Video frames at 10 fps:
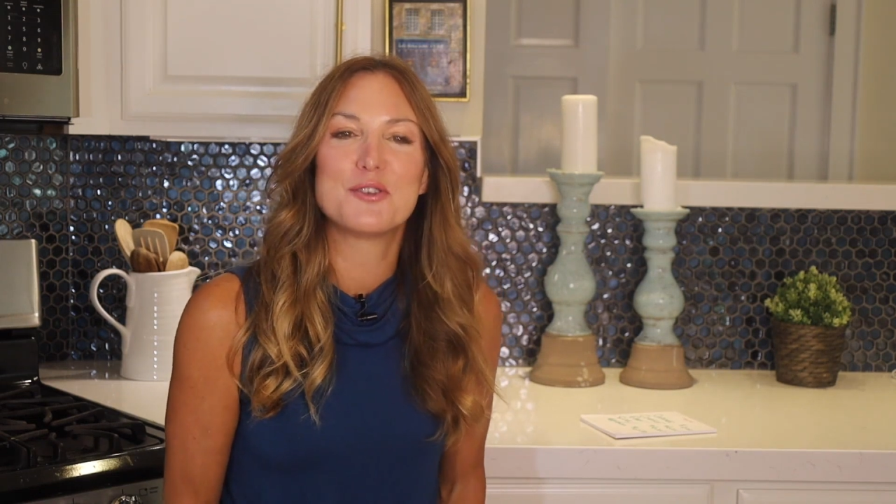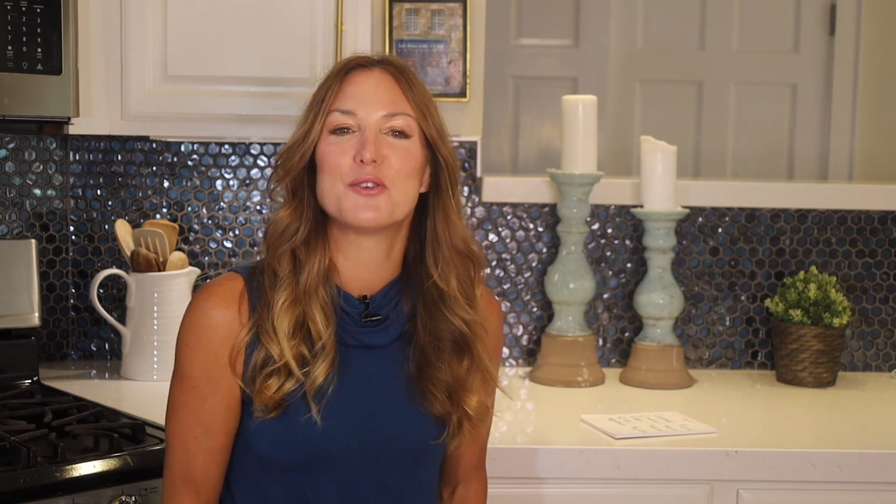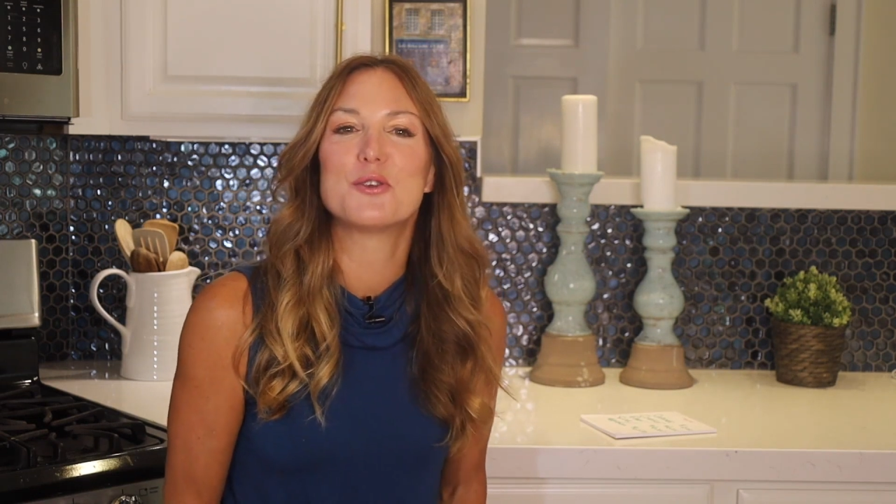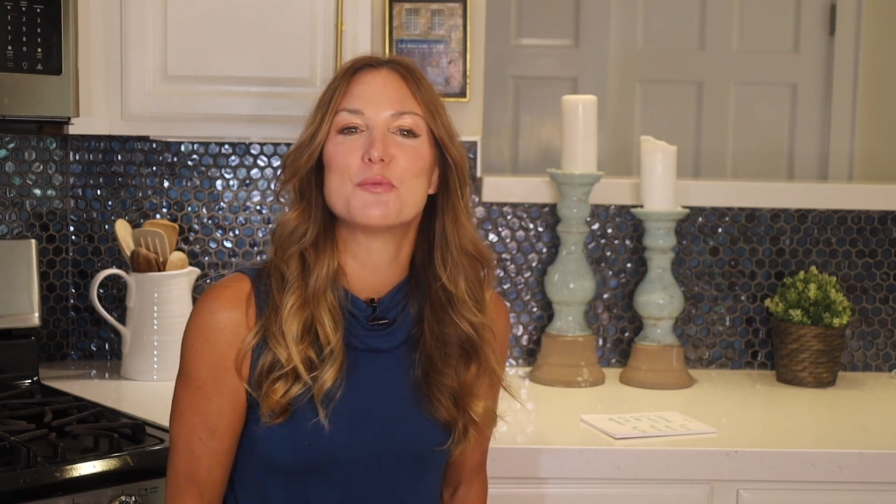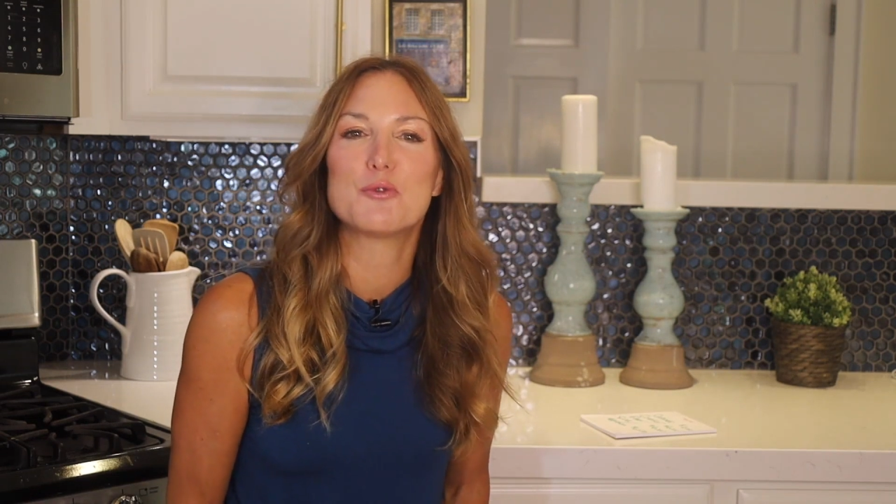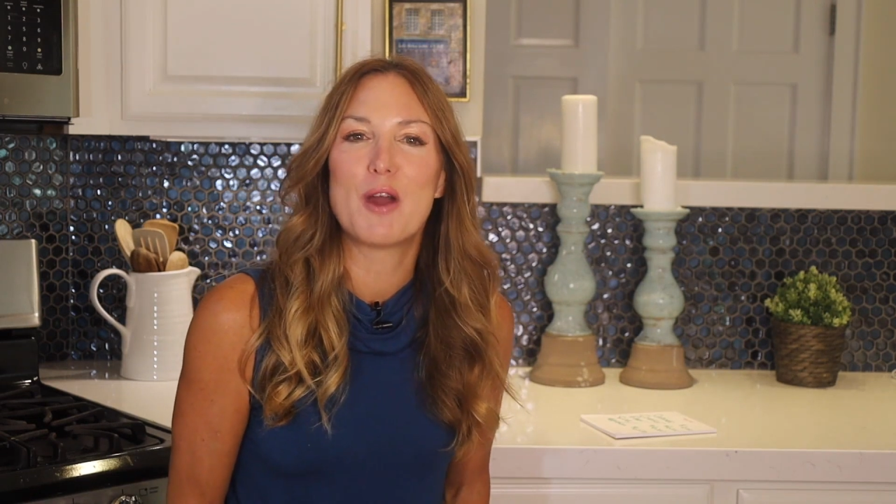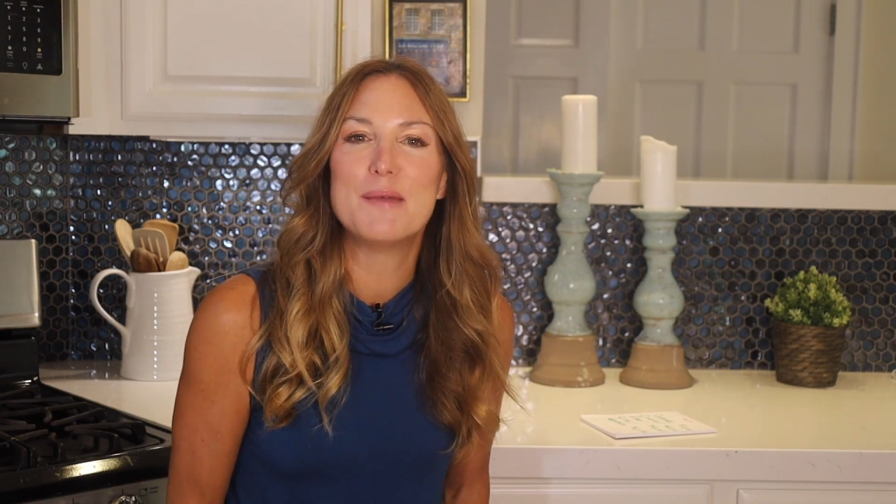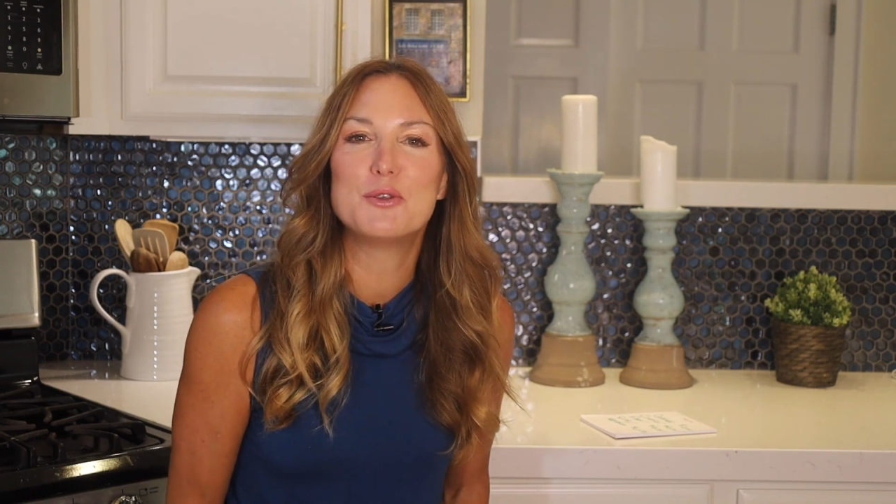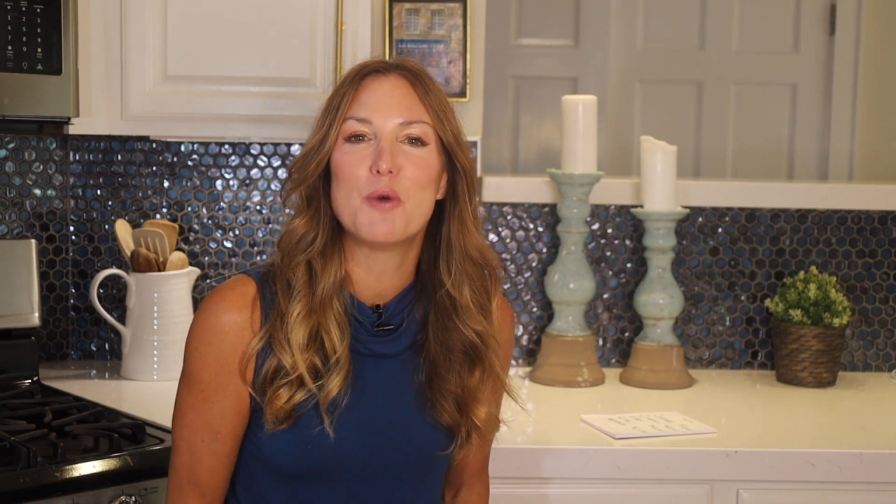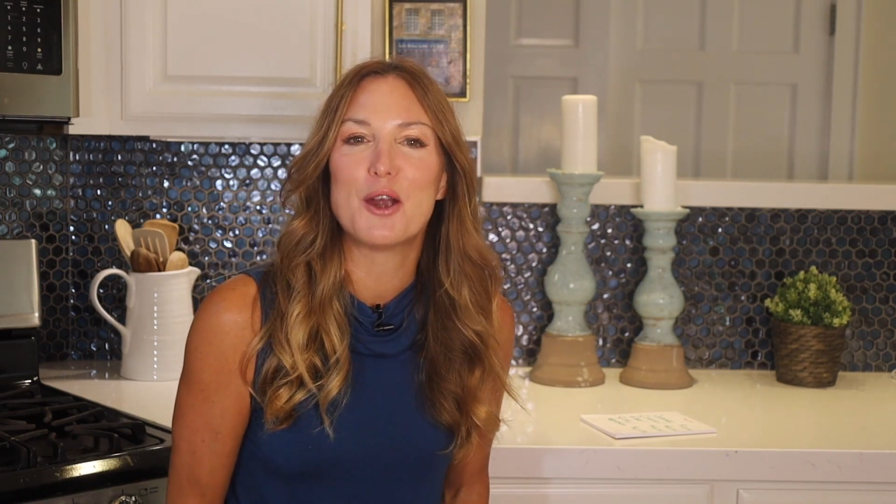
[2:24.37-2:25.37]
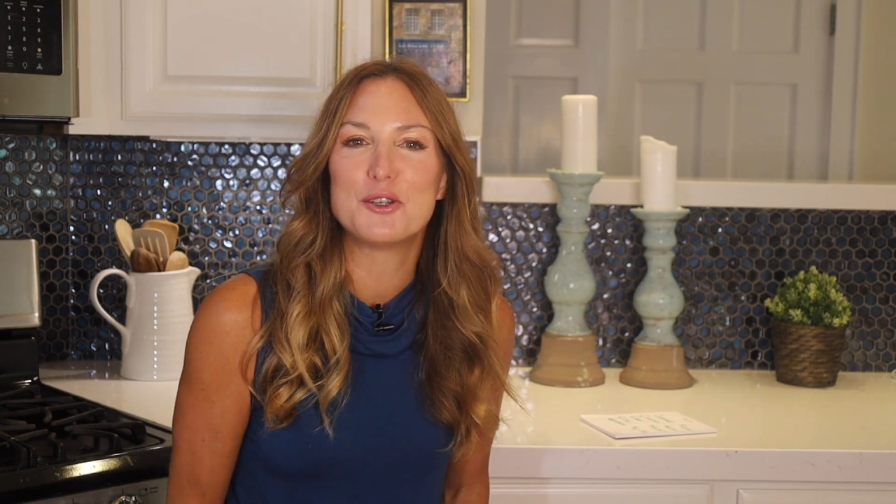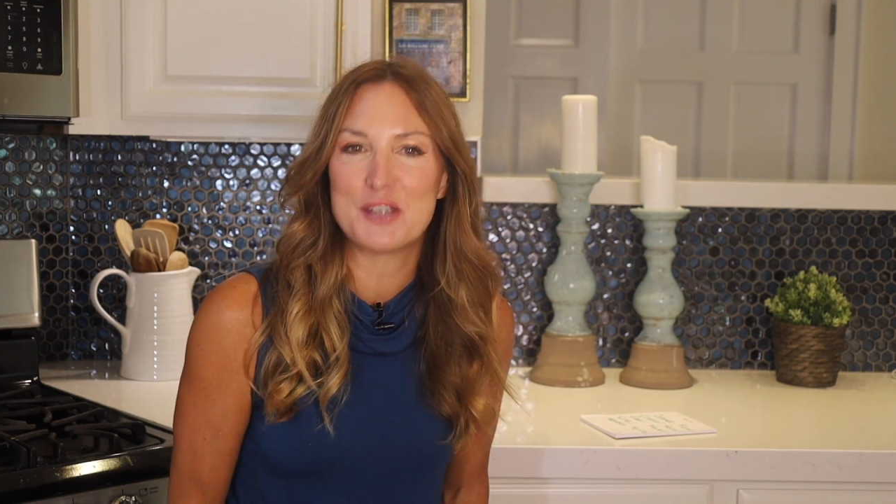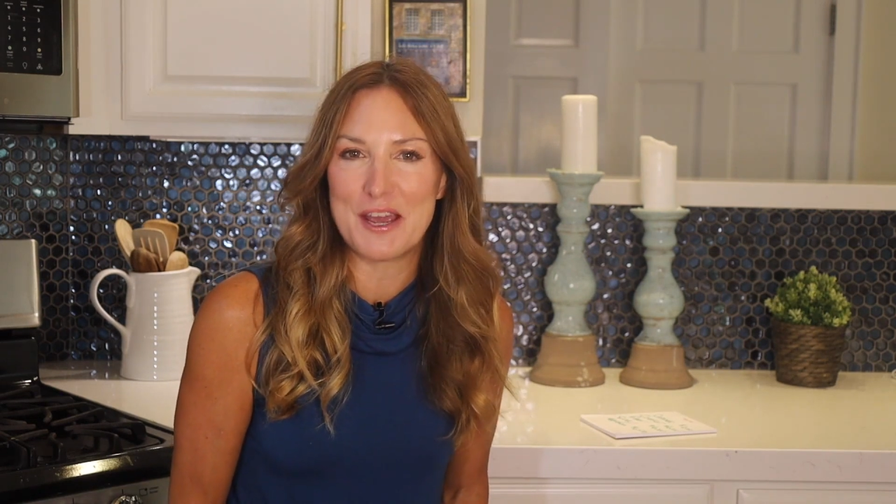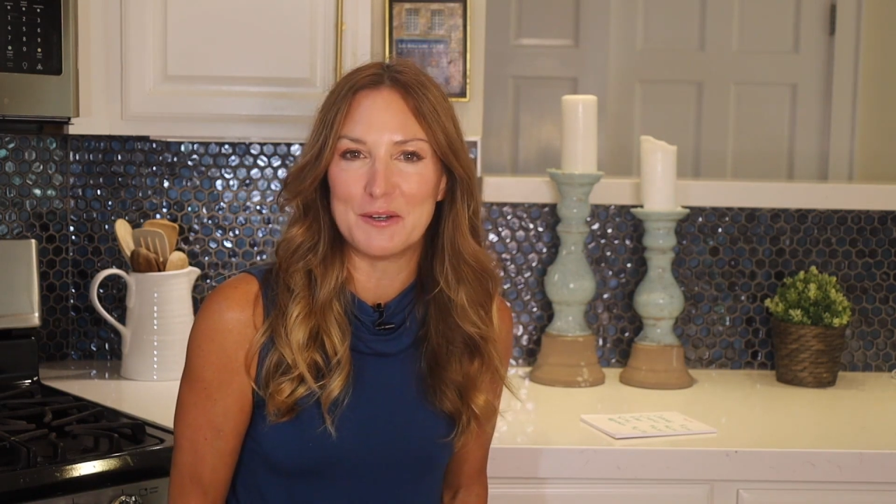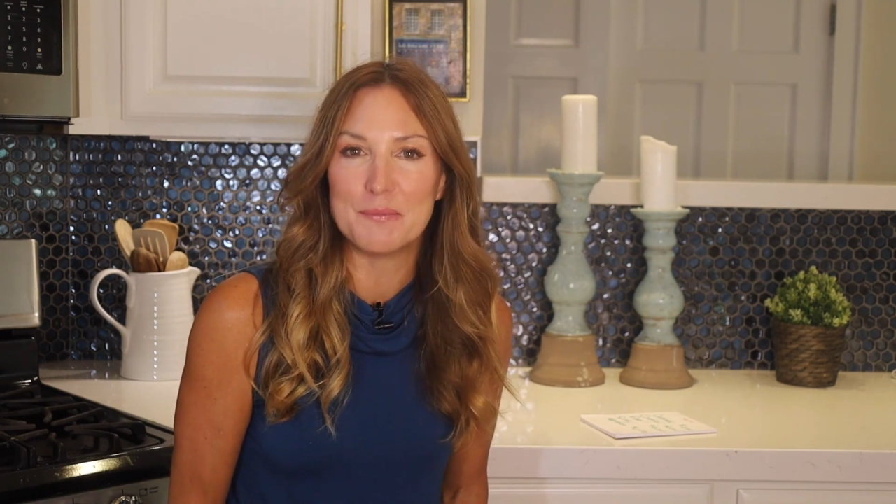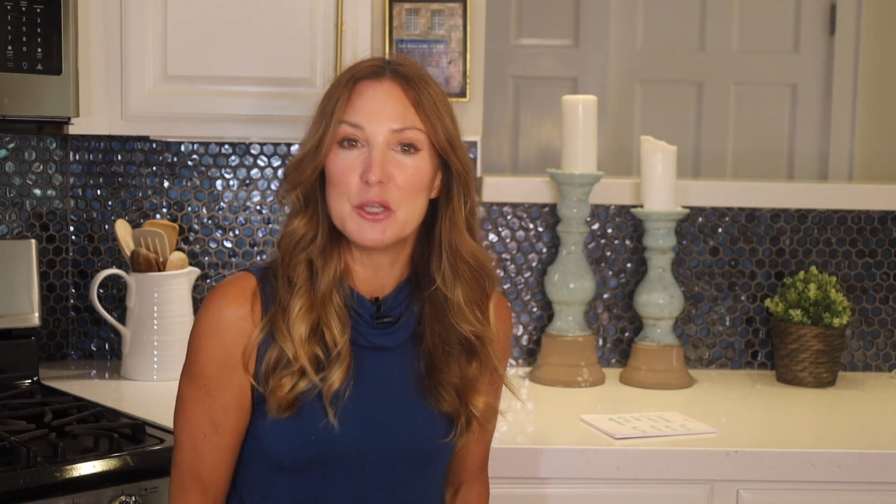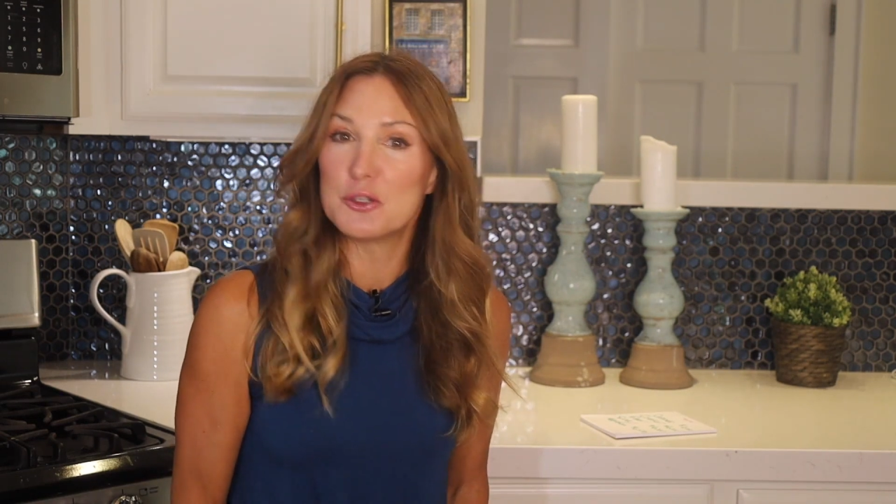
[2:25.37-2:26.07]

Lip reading: are subscribed to our channel